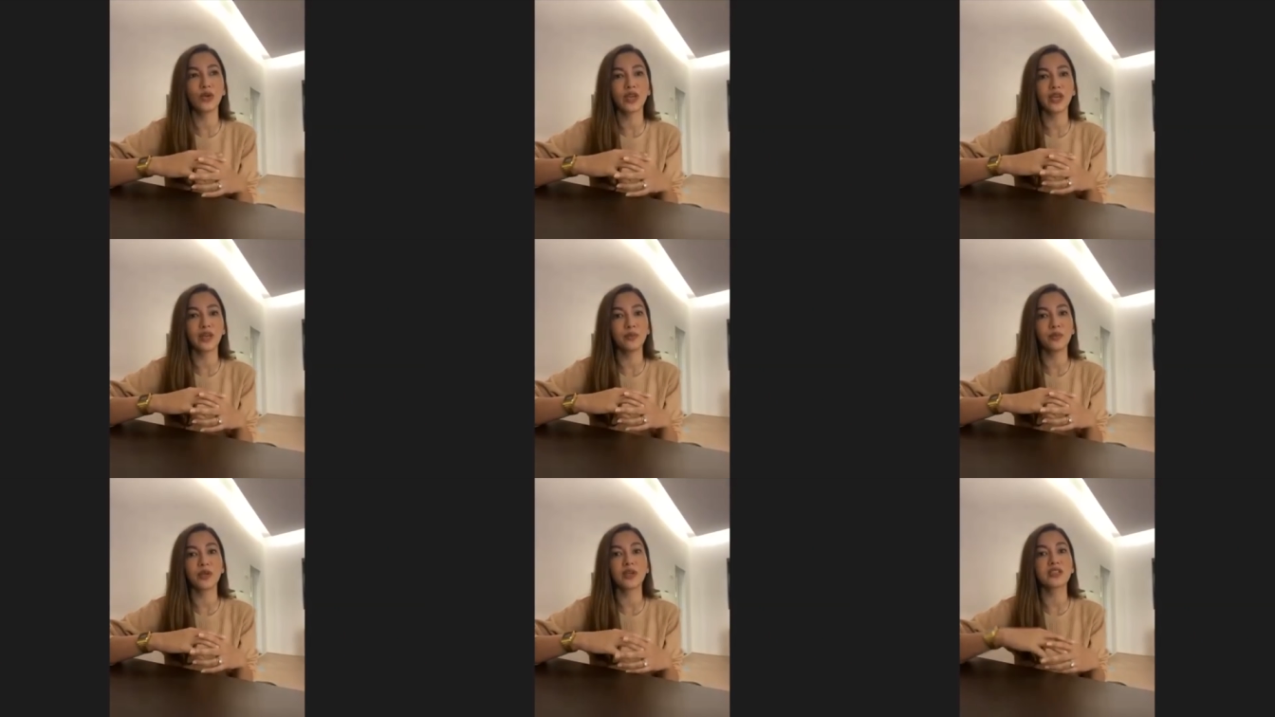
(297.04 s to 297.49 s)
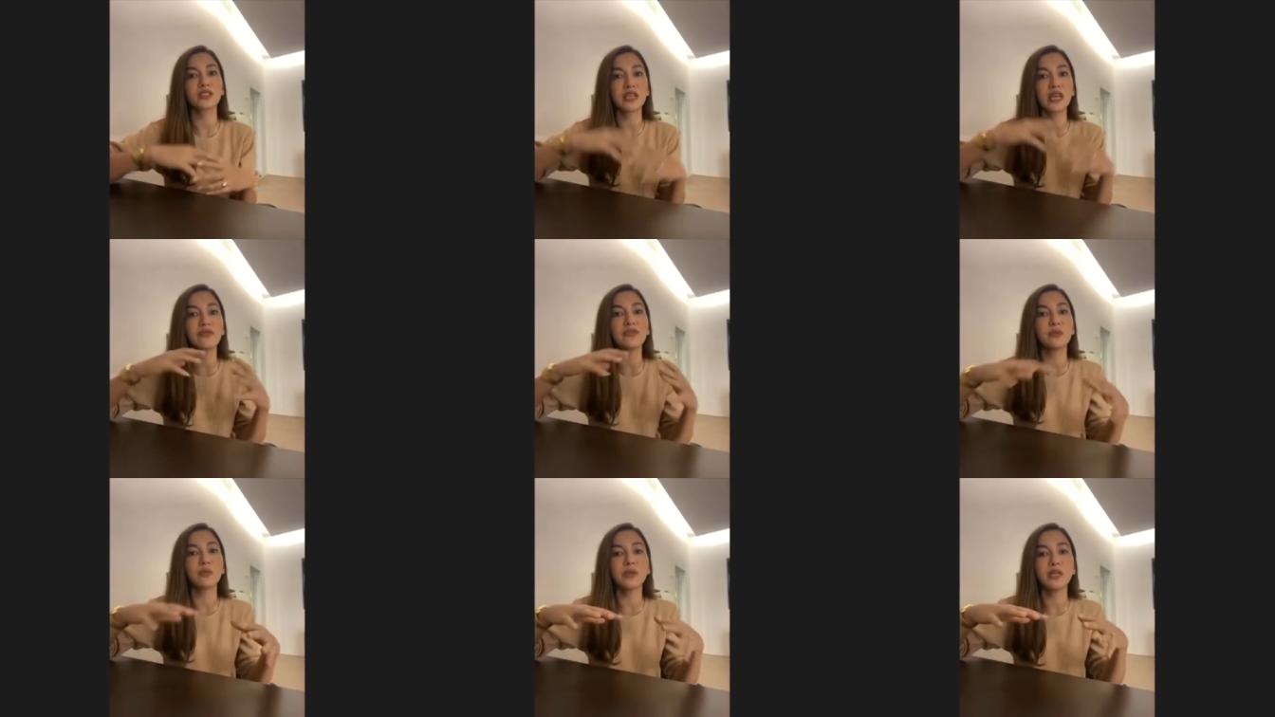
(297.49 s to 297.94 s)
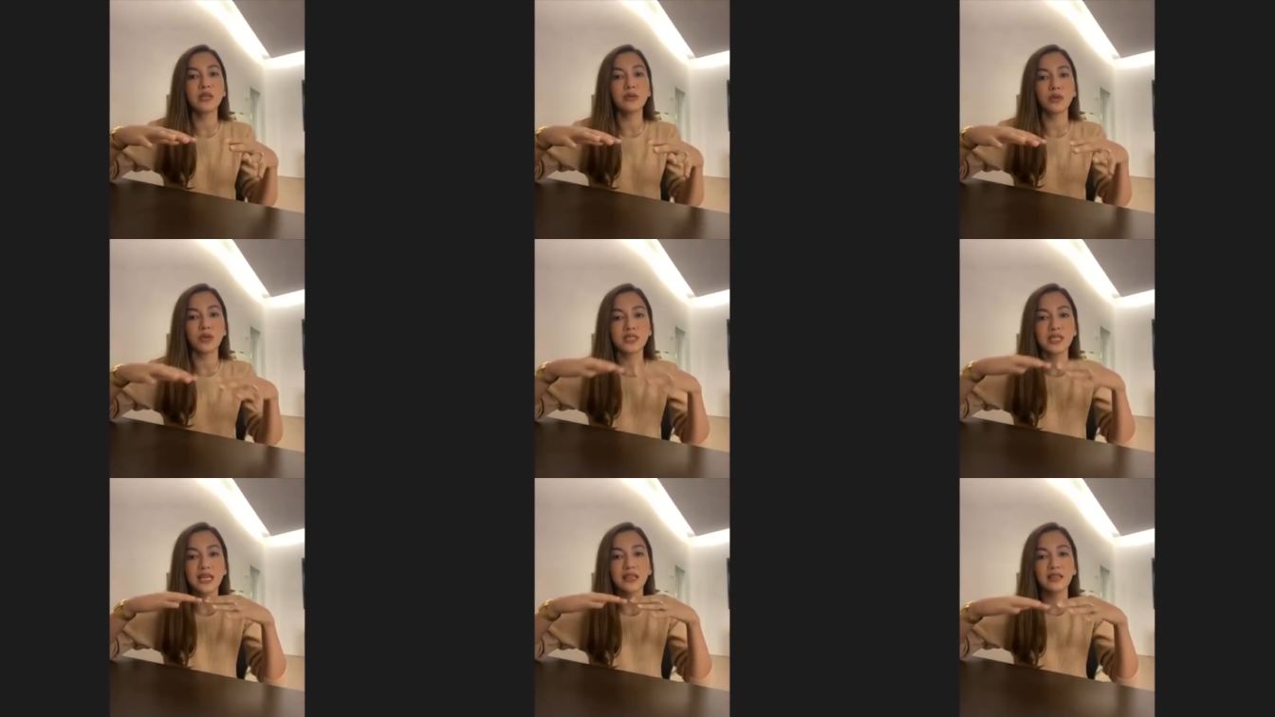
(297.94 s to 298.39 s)
because everybody
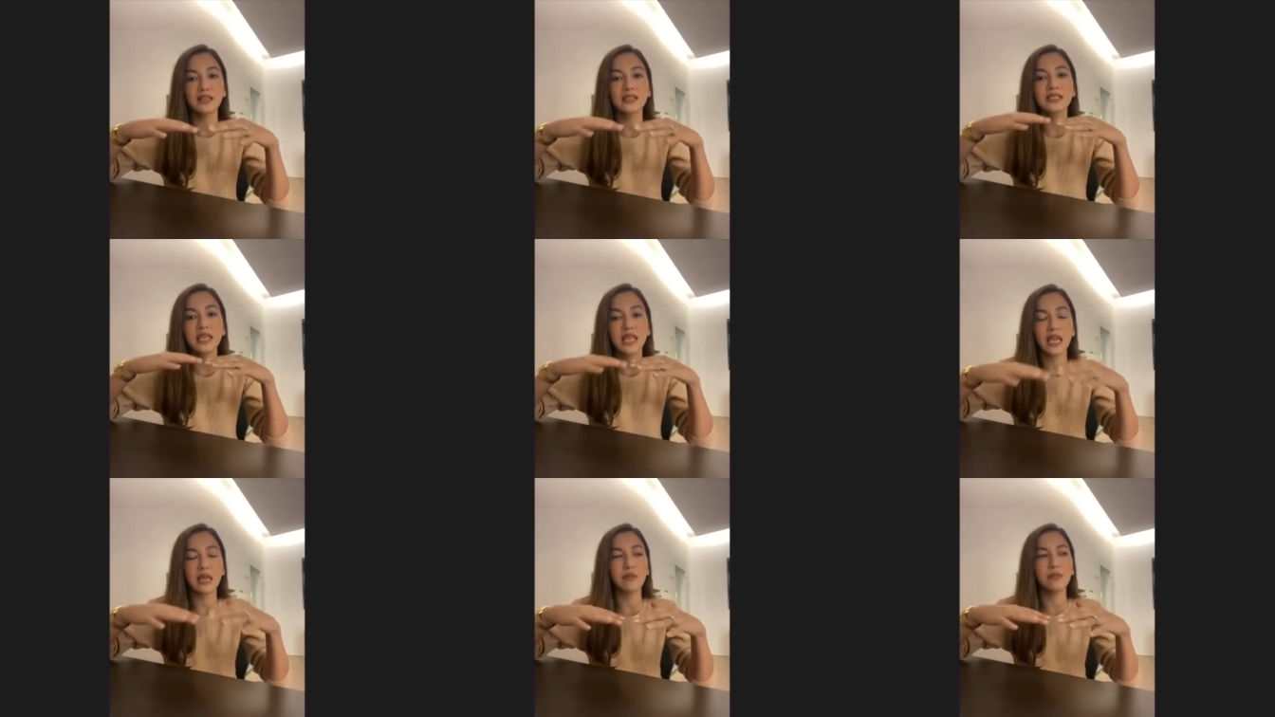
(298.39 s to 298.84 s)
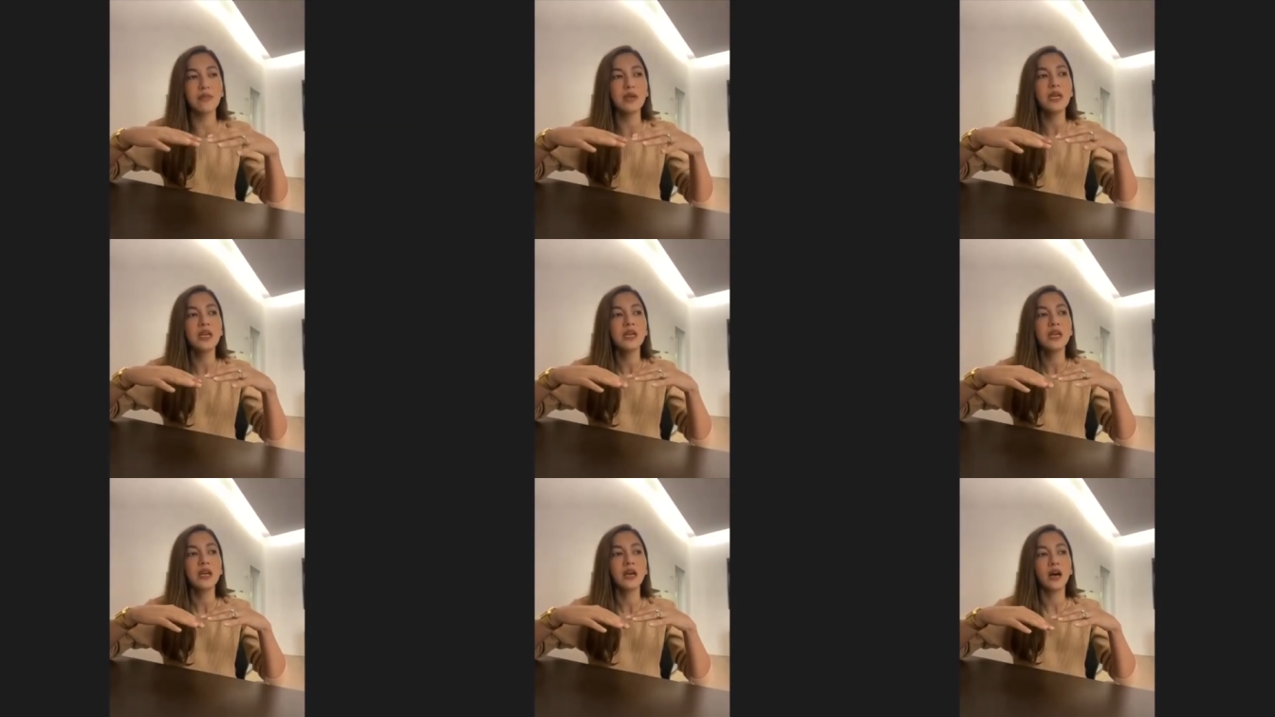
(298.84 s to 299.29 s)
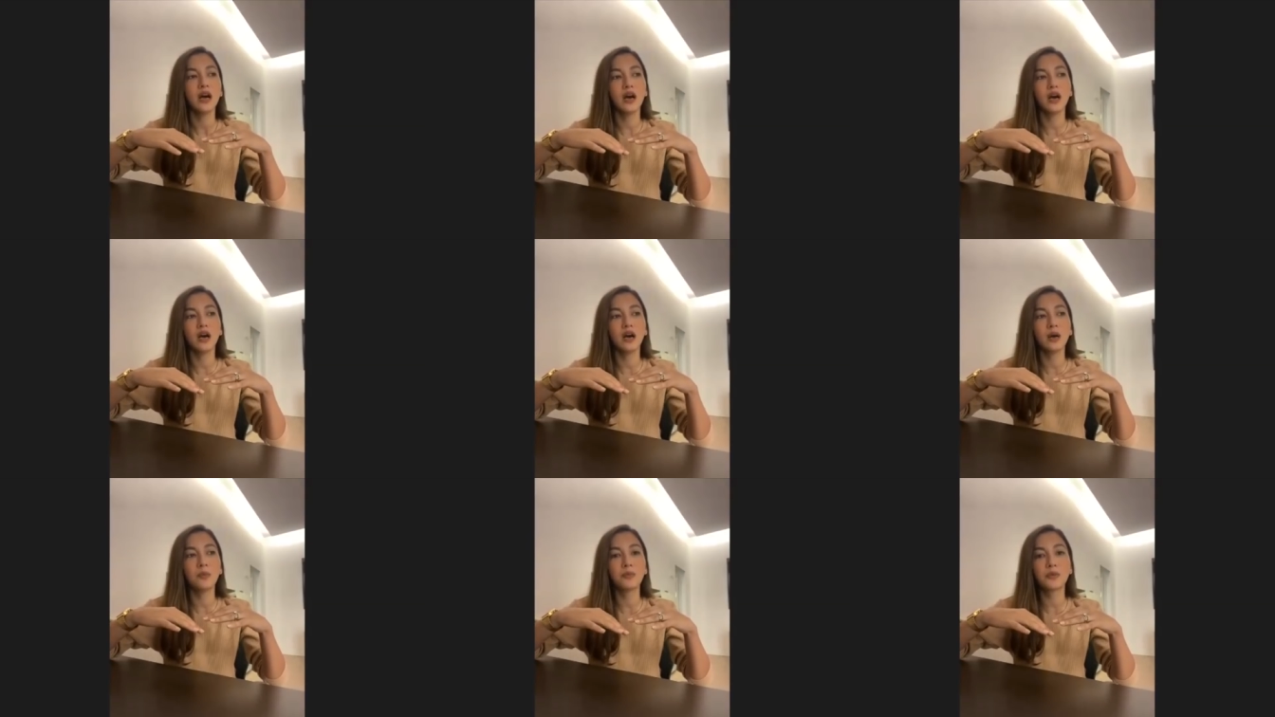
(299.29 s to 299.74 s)
was at the same
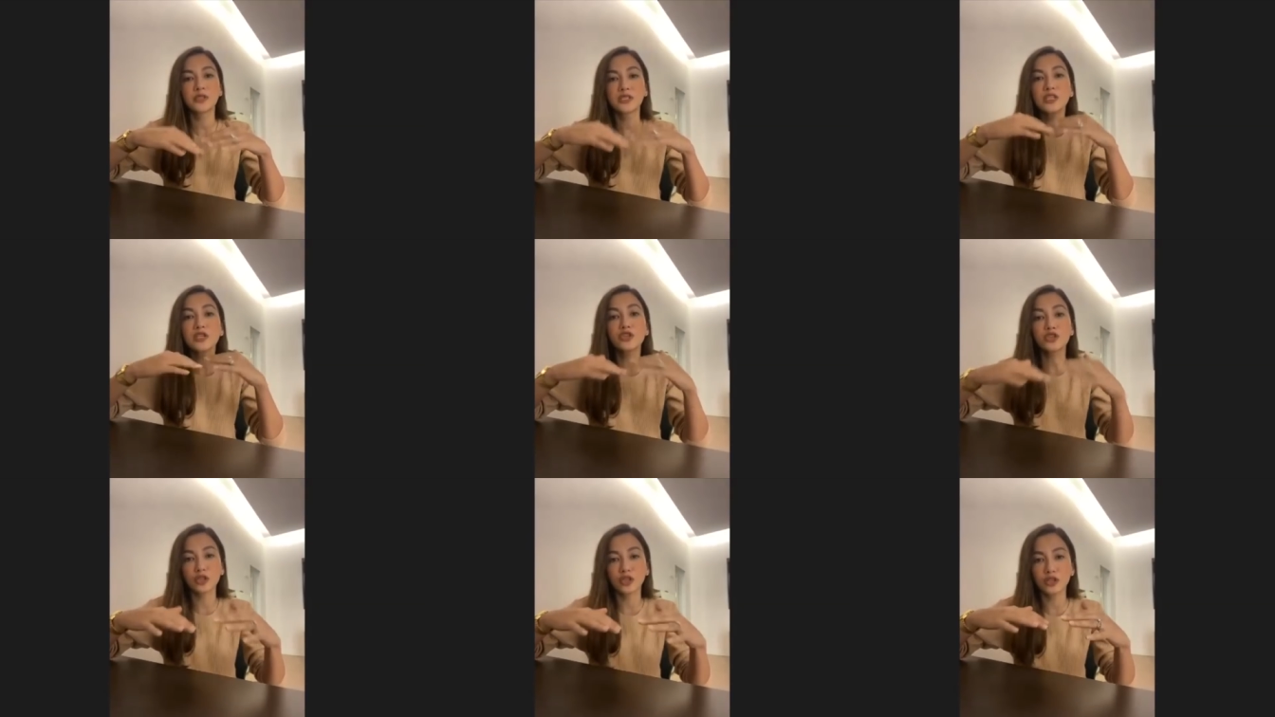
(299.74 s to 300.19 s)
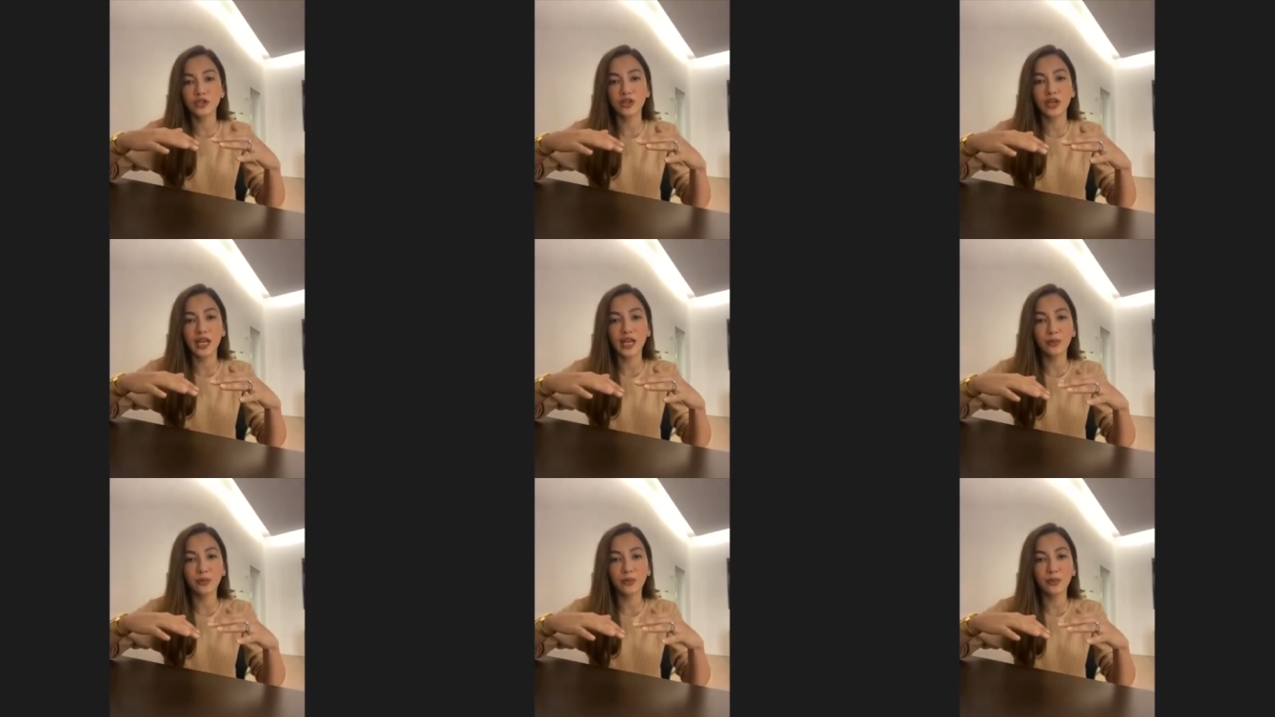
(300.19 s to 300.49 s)
position, right?